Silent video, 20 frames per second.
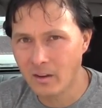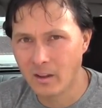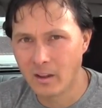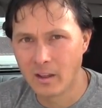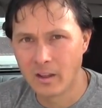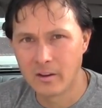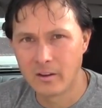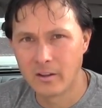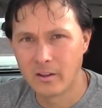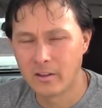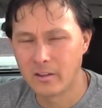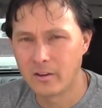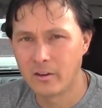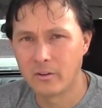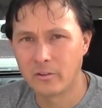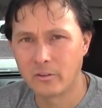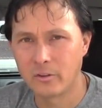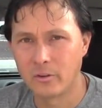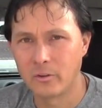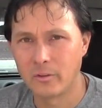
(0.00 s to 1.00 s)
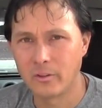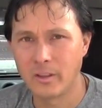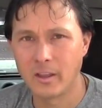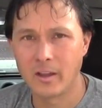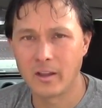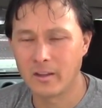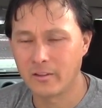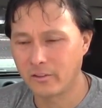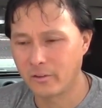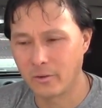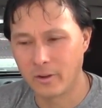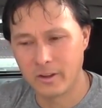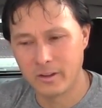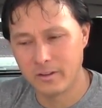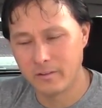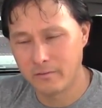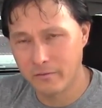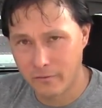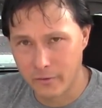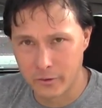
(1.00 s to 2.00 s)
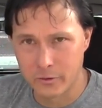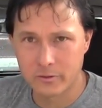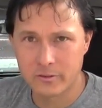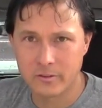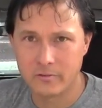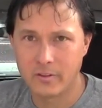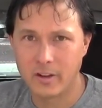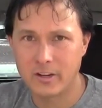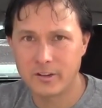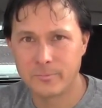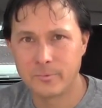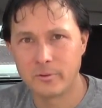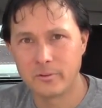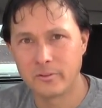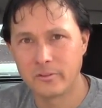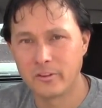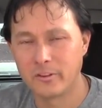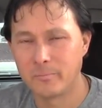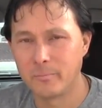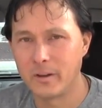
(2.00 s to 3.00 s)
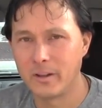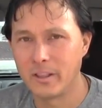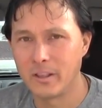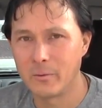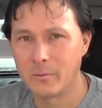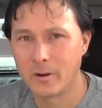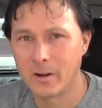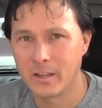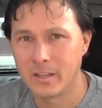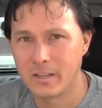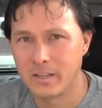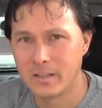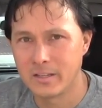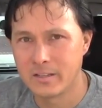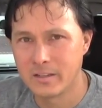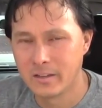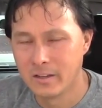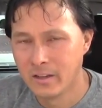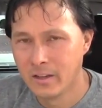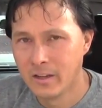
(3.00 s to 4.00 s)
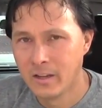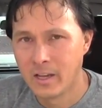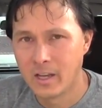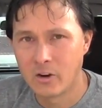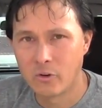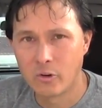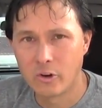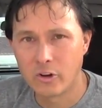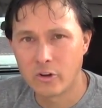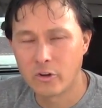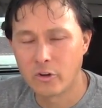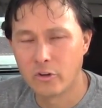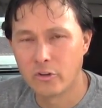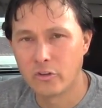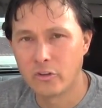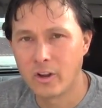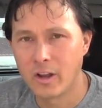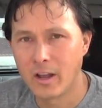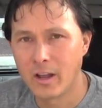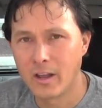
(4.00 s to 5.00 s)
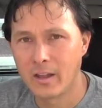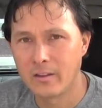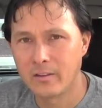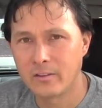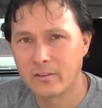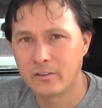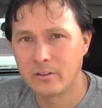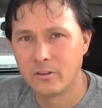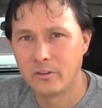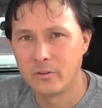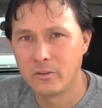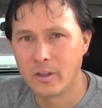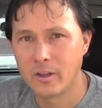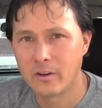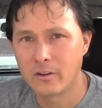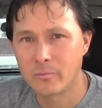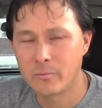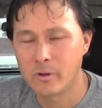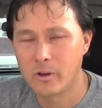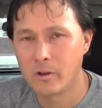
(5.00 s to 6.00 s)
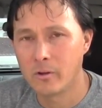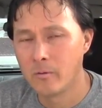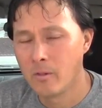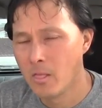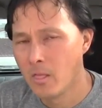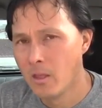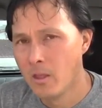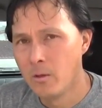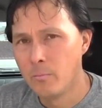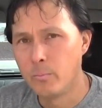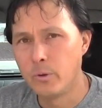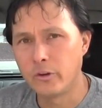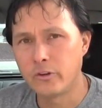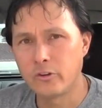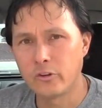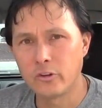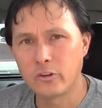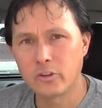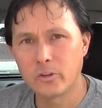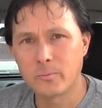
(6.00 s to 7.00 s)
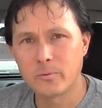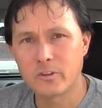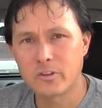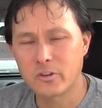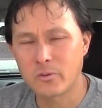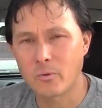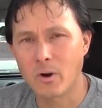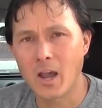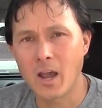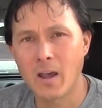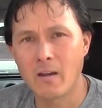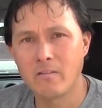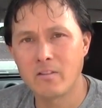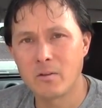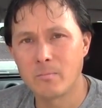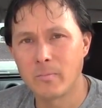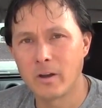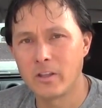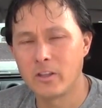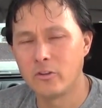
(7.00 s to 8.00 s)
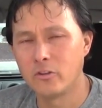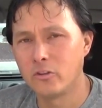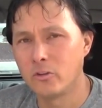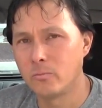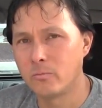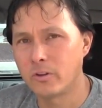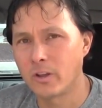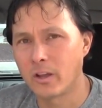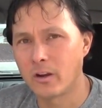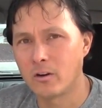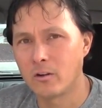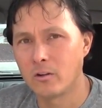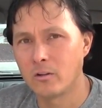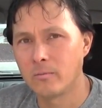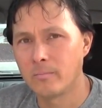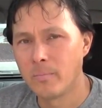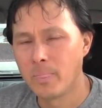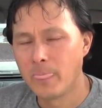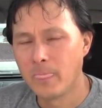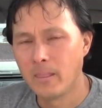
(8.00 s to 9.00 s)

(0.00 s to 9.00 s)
And uh, you know, so yeah, so I eat fruits and vegetables is mainly what I eat, and I'll encourage you guys to do that as well. Be sure to subscribe to my YouTube channel